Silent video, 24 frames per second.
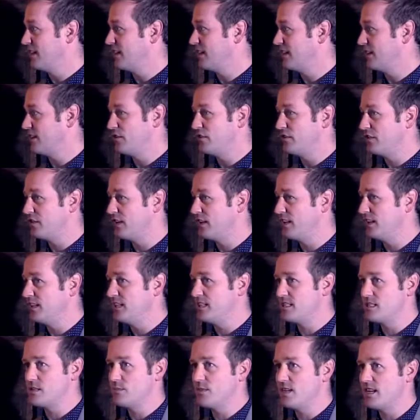I don't feel
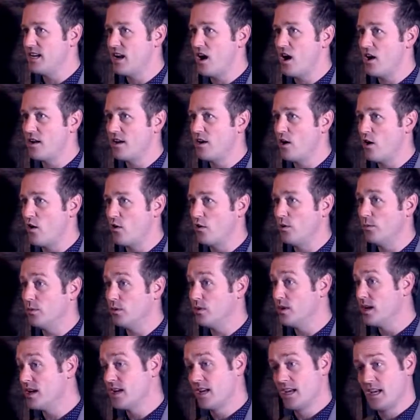it to be
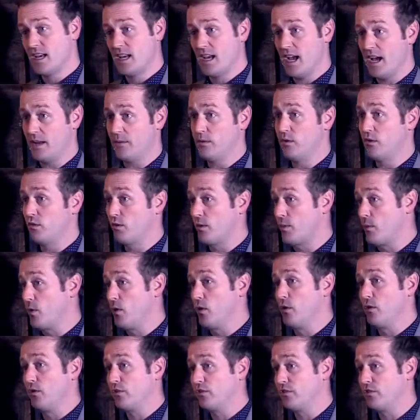horrible. And the
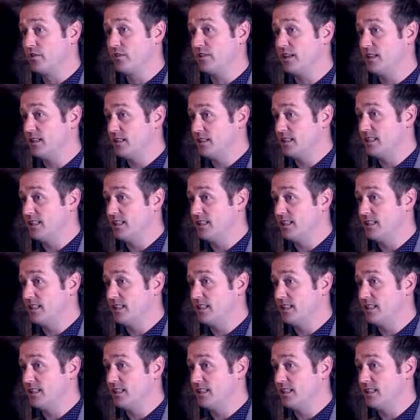reports that